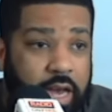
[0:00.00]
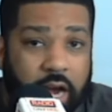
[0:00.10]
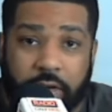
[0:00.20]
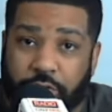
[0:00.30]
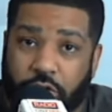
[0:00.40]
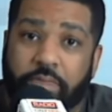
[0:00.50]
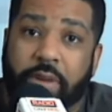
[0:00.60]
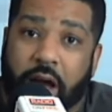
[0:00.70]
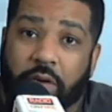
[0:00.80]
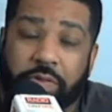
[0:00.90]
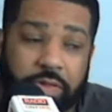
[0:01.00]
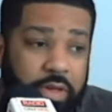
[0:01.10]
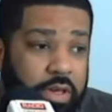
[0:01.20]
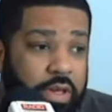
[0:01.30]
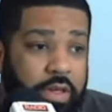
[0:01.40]
out of your mouth
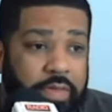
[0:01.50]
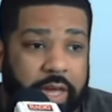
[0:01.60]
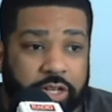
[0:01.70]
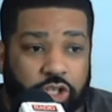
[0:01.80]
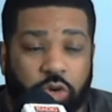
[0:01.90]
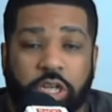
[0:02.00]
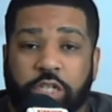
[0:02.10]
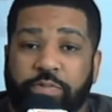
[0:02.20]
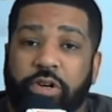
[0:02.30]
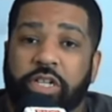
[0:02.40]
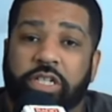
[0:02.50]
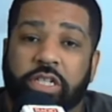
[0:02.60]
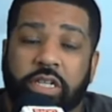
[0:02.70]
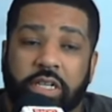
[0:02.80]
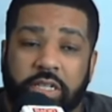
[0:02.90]
that George Bush